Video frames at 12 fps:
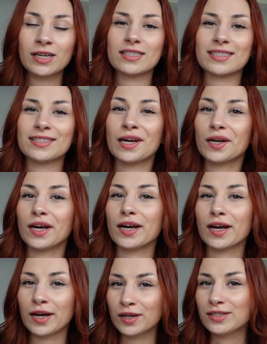to set a
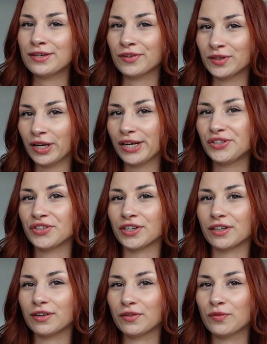healthy
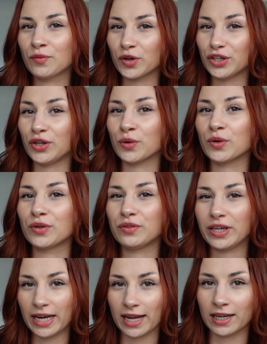foundation for your
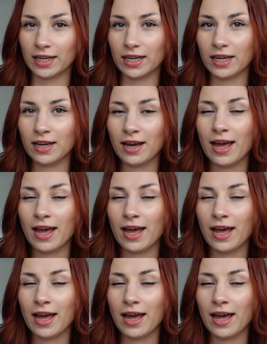reality.